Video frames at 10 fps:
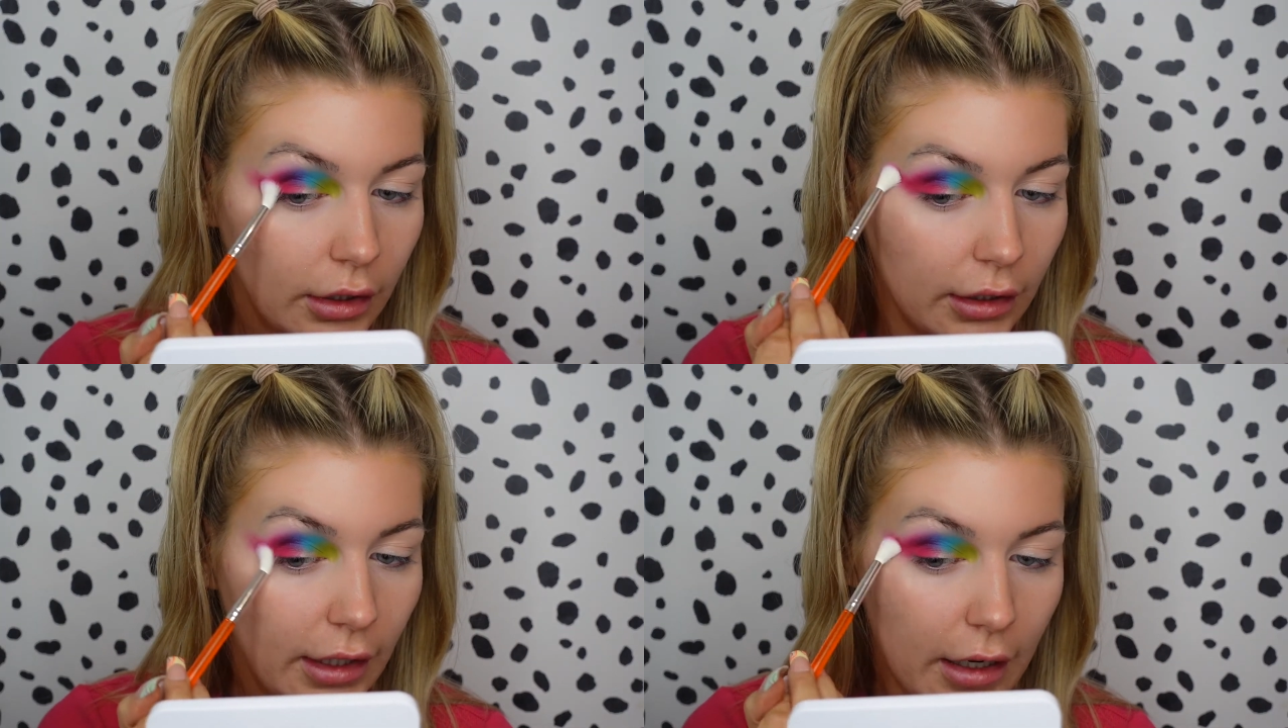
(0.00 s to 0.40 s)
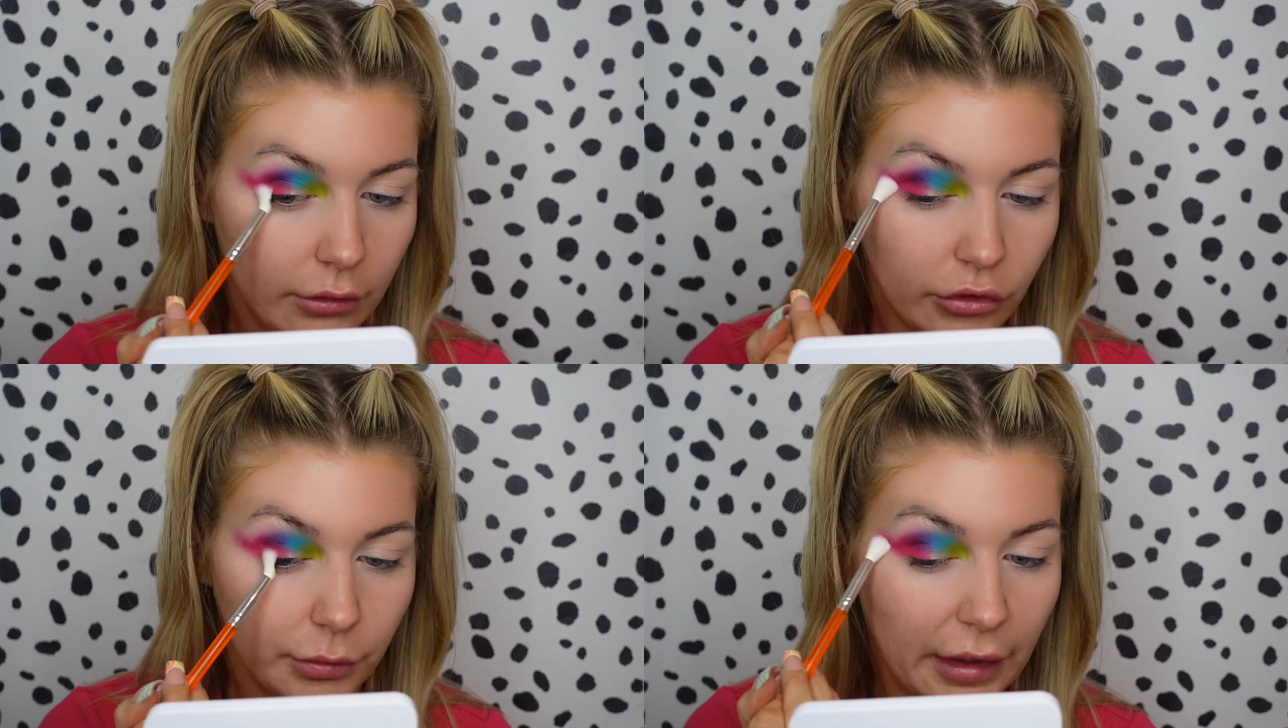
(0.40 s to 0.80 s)
then now
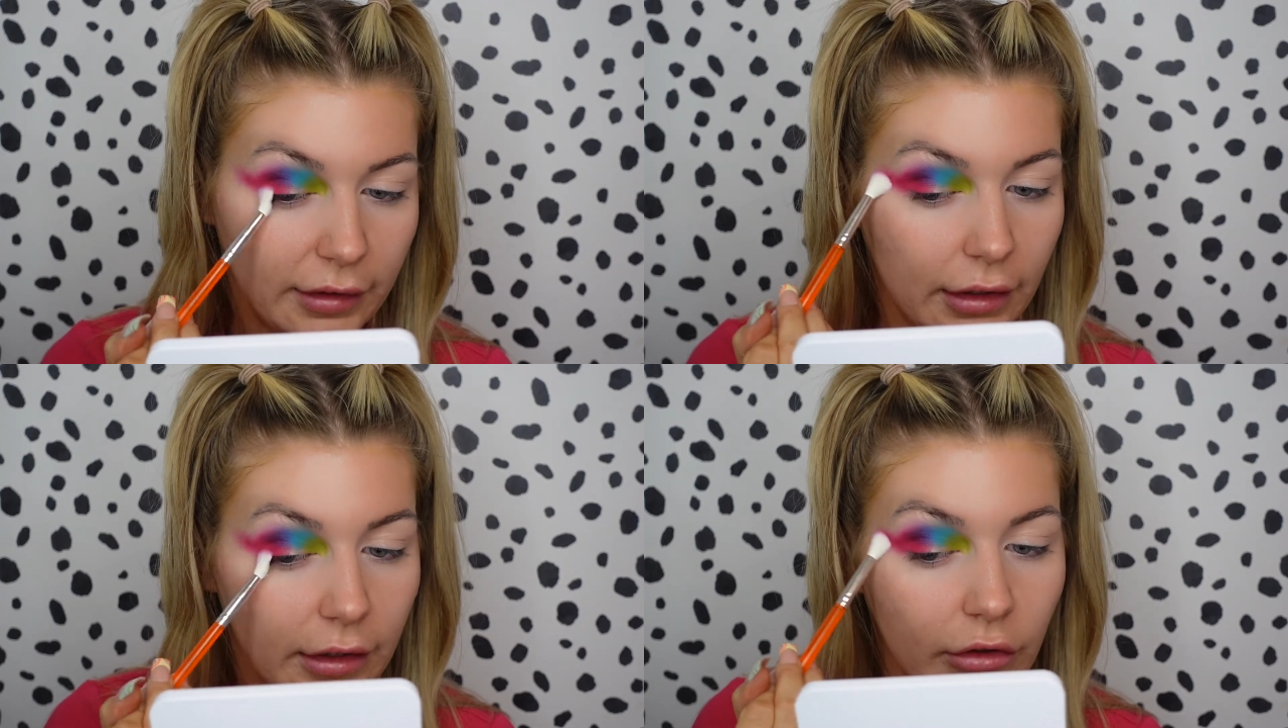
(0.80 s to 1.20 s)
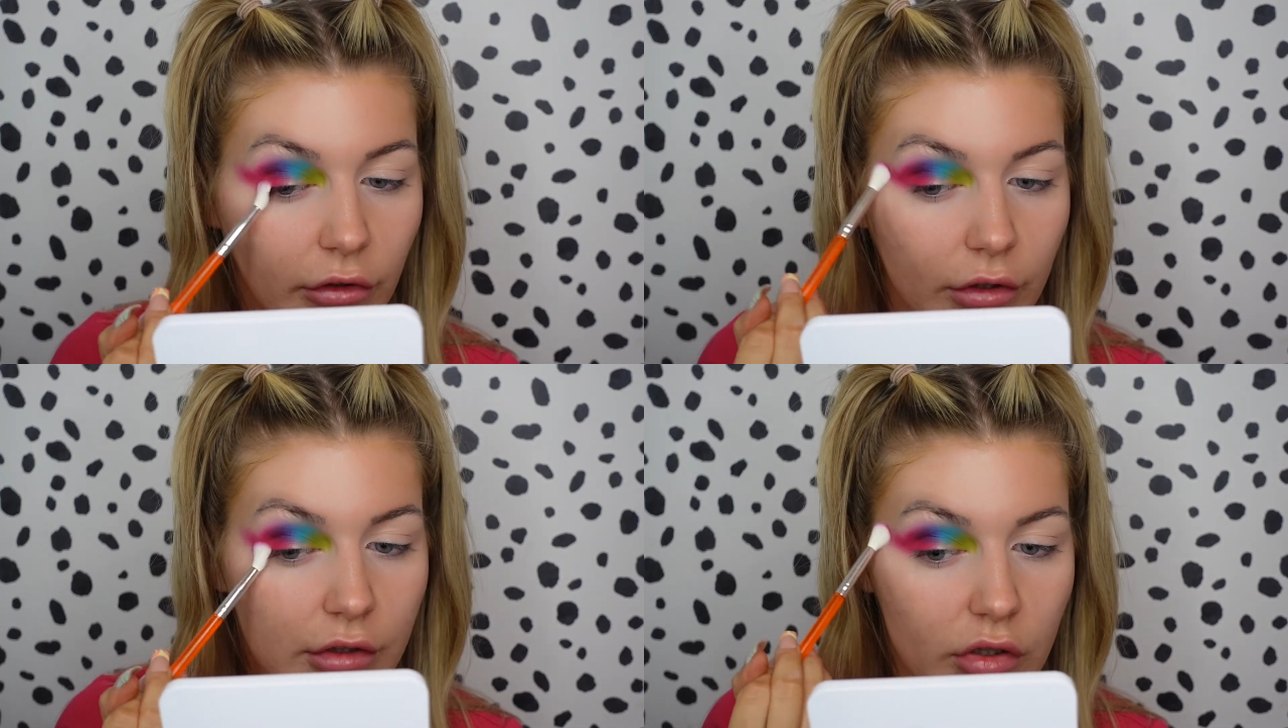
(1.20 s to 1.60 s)
I'm just basically
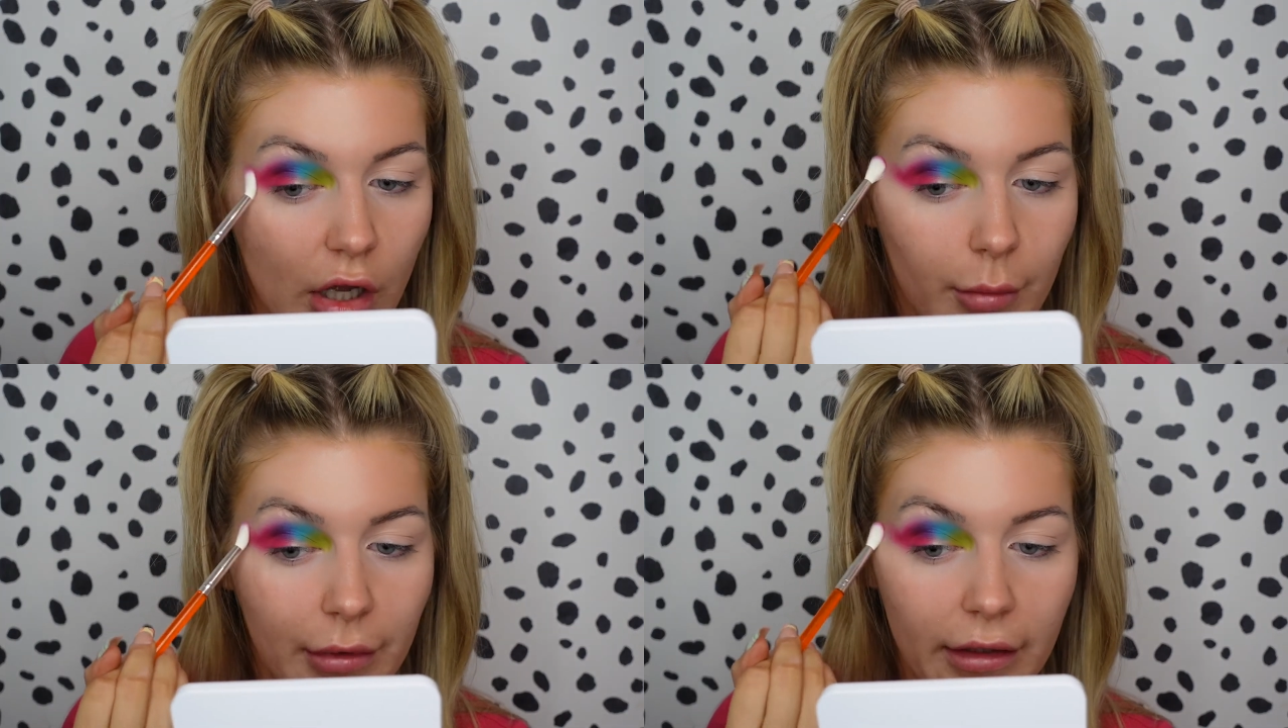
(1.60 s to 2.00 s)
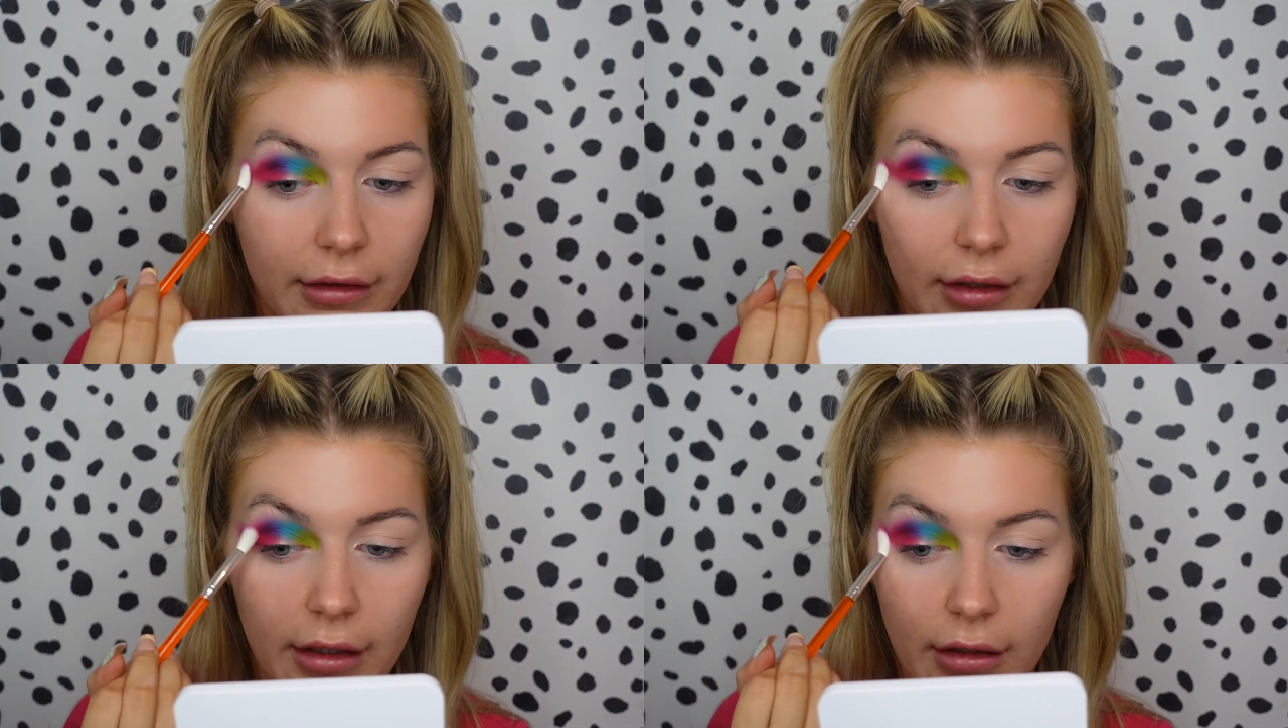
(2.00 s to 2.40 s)
just going to start
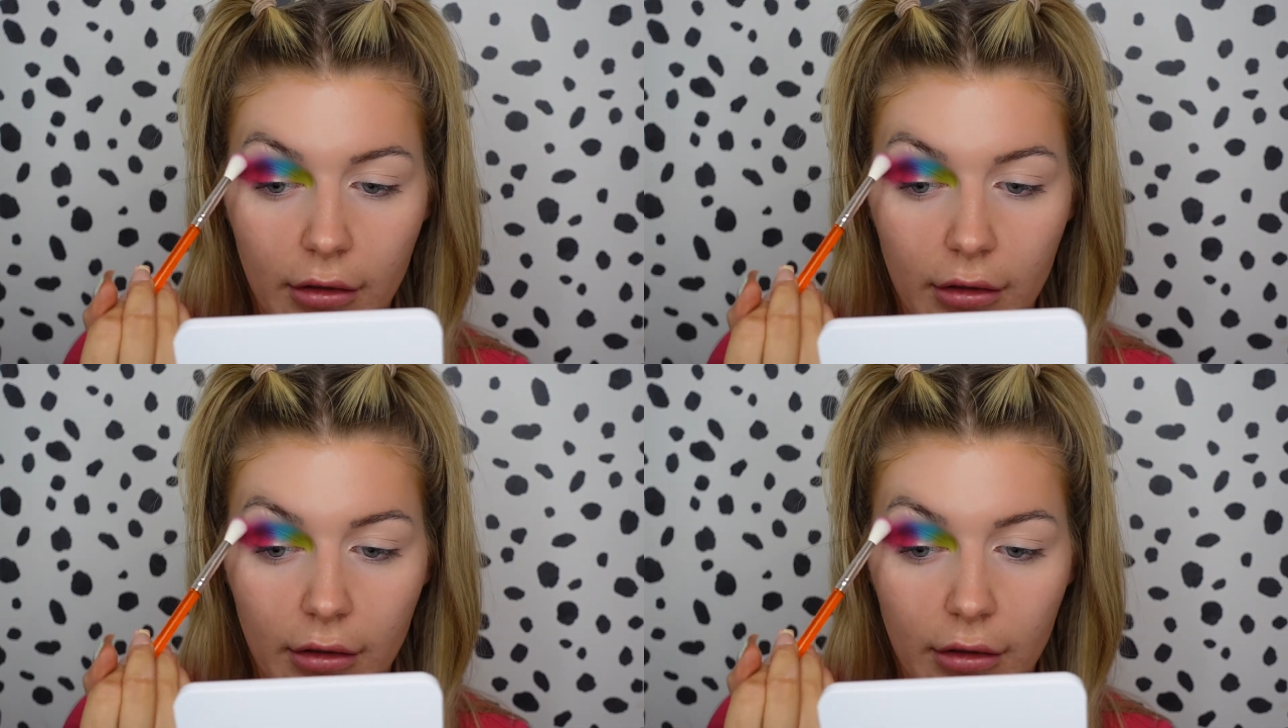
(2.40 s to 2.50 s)
blending